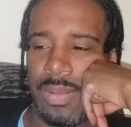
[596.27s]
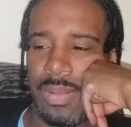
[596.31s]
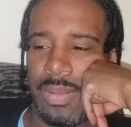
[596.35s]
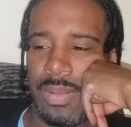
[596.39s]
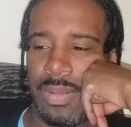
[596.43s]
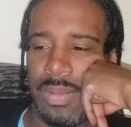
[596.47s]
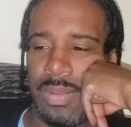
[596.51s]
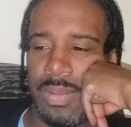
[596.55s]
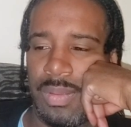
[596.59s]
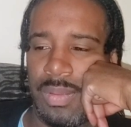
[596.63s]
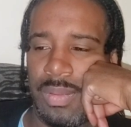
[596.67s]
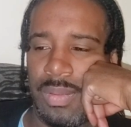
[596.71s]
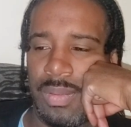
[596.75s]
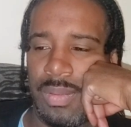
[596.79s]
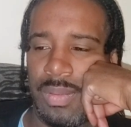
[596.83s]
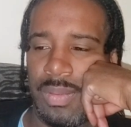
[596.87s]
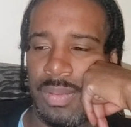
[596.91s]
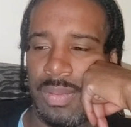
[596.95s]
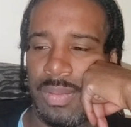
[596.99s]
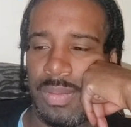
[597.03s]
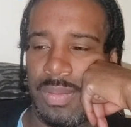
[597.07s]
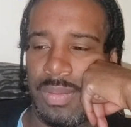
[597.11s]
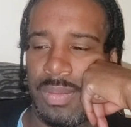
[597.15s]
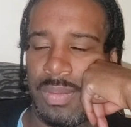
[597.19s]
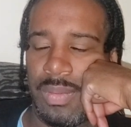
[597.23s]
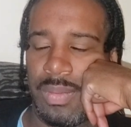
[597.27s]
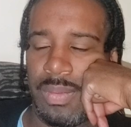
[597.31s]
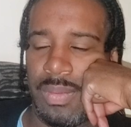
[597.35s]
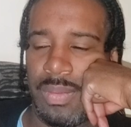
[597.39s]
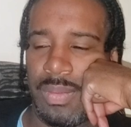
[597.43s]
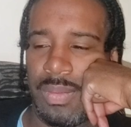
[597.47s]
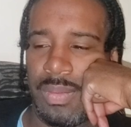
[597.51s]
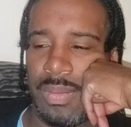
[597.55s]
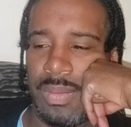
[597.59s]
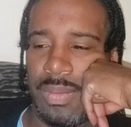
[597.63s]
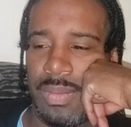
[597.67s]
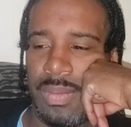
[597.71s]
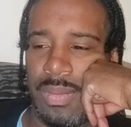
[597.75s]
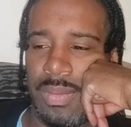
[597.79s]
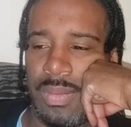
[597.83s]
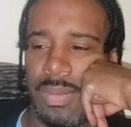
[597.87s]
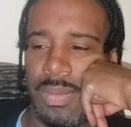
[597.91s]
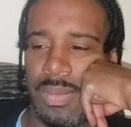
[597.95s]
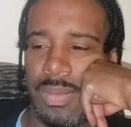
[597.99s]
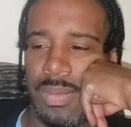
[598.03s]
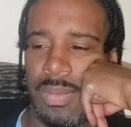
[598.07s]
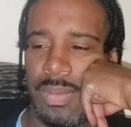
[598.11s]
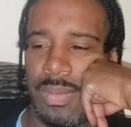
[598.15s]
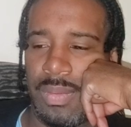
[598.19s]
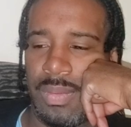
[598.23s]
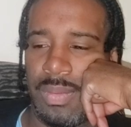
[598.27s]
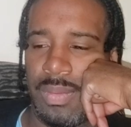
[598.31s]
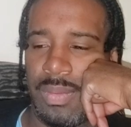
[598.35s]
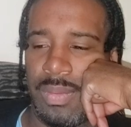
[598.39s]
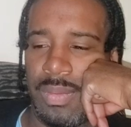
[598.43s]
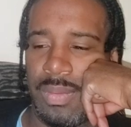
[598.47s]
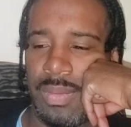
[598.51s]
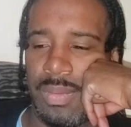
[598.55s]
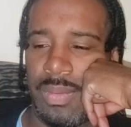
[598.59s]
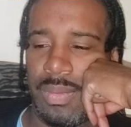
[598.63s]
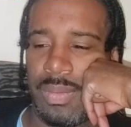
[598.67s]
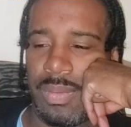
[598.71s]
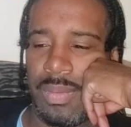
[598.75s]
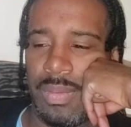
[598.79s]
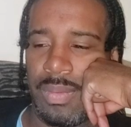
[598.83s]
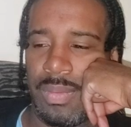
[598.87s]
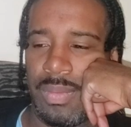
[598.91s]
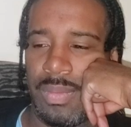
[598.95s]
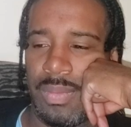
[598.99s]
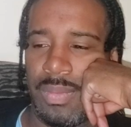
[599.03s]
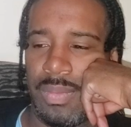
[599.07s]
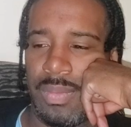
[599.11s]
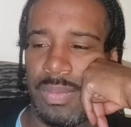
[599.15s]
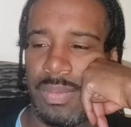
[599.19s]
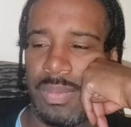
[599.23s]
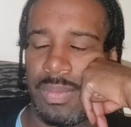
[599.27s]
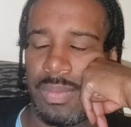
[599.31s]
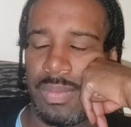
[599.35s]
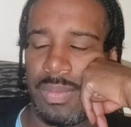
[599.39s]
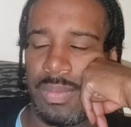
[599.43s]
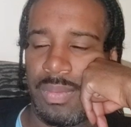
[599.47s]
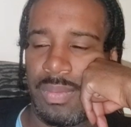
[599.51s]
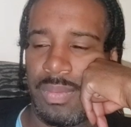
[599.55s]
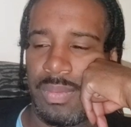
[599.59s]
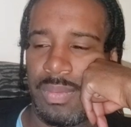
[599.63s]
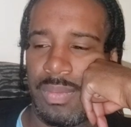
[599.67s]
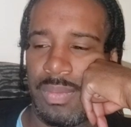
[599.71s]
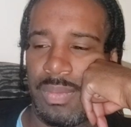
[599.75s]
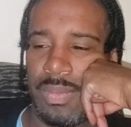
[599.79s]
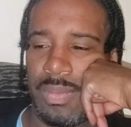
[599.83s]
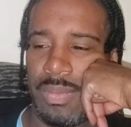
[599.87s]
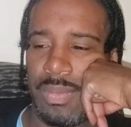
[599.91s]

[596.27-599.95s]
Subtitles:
This person isn't speaking.